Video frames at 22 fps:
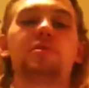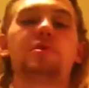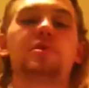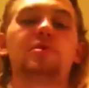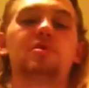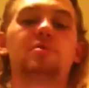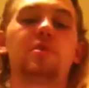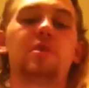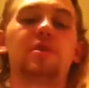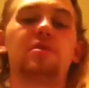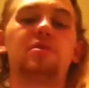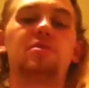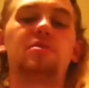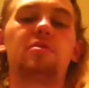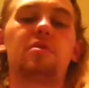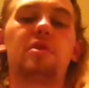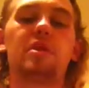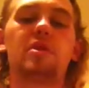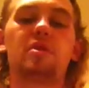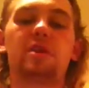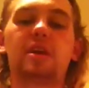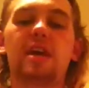which is a record
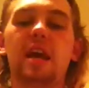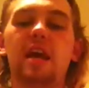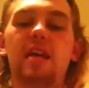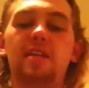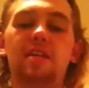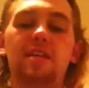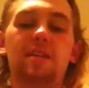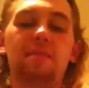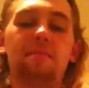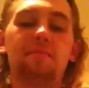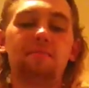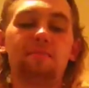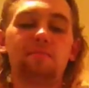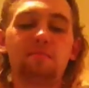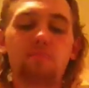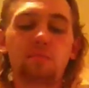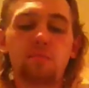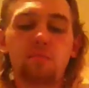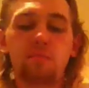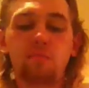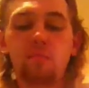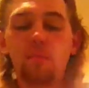store here in Canada.
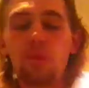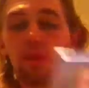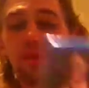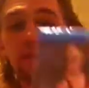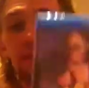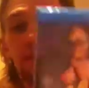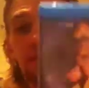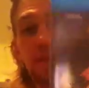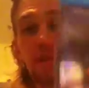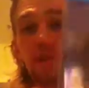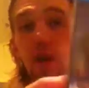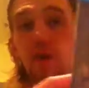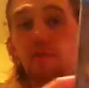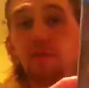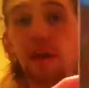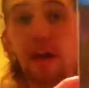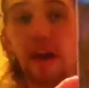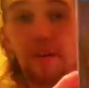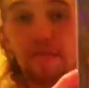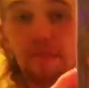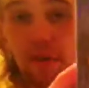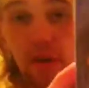First off,
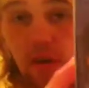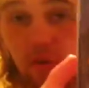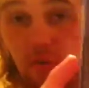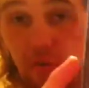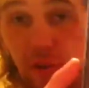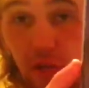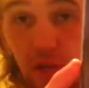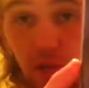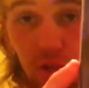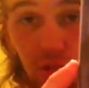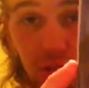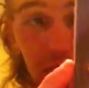we have the original